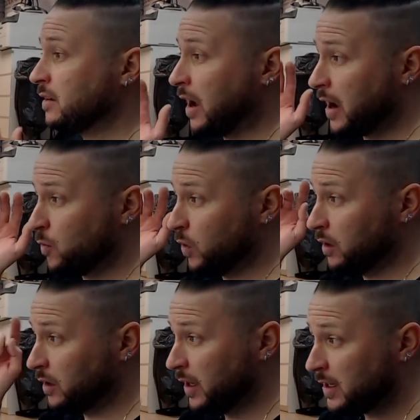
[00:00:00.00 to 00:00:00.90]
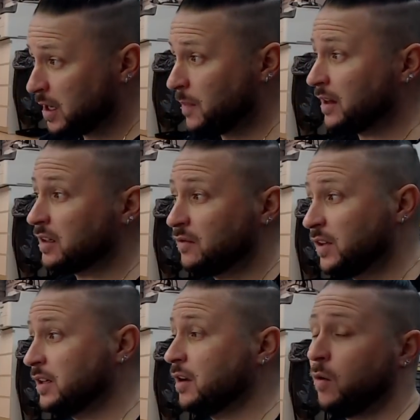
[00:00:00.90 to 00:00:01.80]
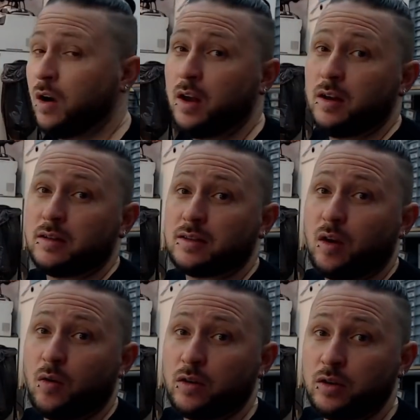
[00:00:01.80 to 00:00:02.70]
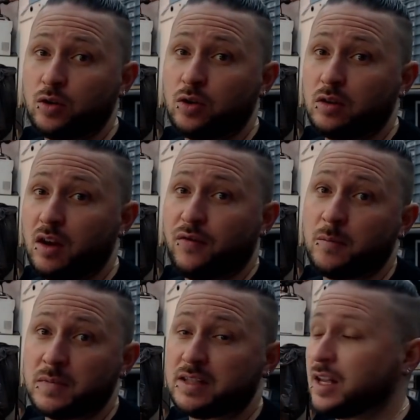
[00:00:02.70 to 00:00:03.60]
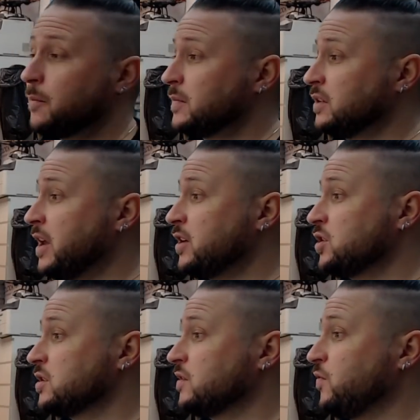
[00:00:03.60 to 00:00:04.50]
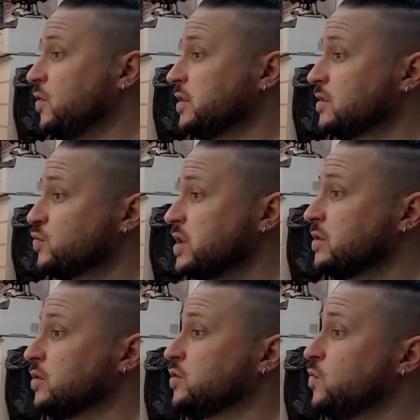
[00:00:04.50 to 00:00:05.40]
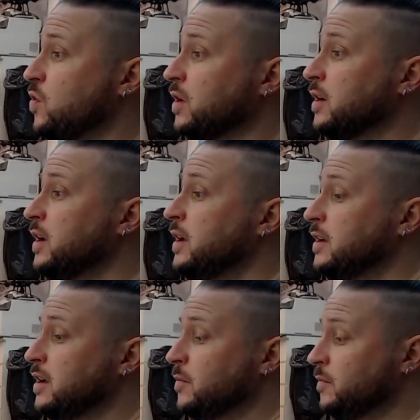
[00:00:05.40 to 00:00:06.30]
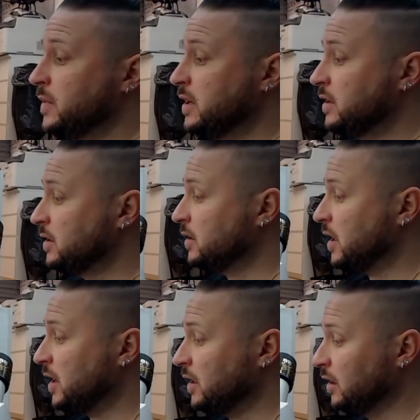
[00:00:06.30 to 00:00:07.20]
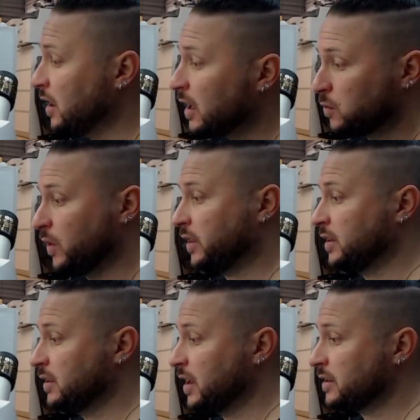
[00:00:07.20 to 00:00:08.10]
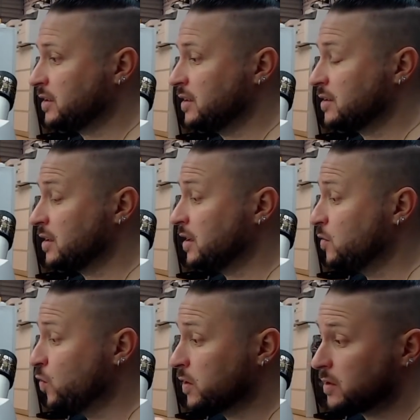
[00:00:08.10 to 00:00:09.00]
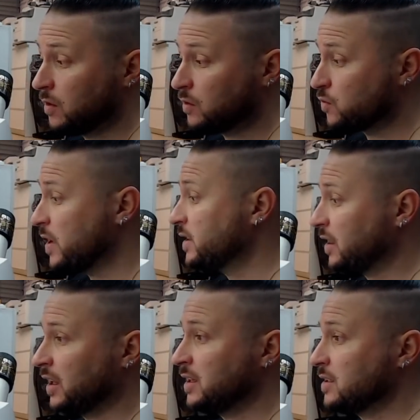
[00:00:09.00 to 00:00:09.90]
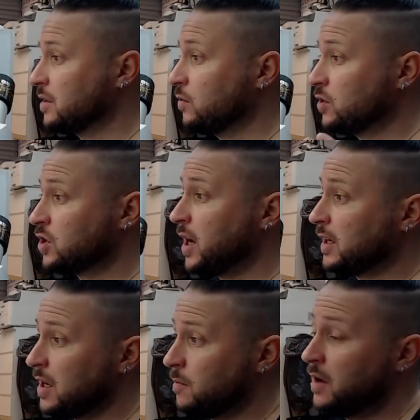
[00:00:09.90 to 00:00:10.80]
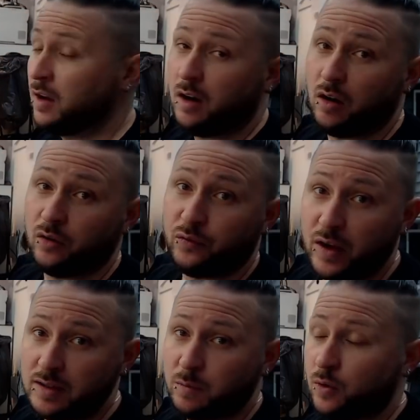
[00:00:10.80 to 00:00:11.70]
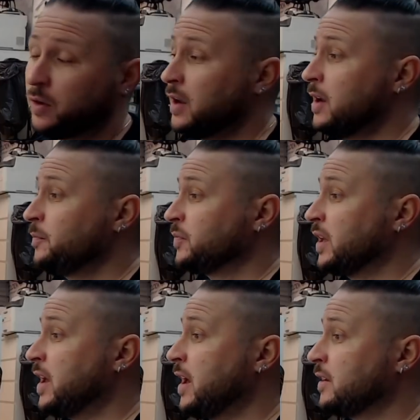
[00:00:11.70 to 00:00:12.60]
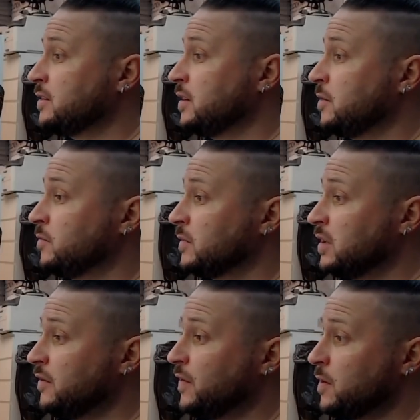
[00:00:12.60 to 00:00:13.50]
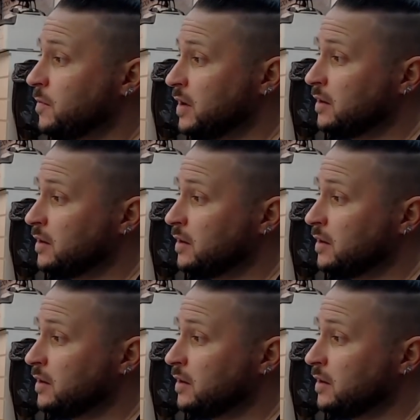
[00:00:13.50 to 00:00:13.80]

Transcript: I will link him under the video, so you should give him some donations for his research work. He did a lot within the last years and he works on great things, so check him on Facebook and give him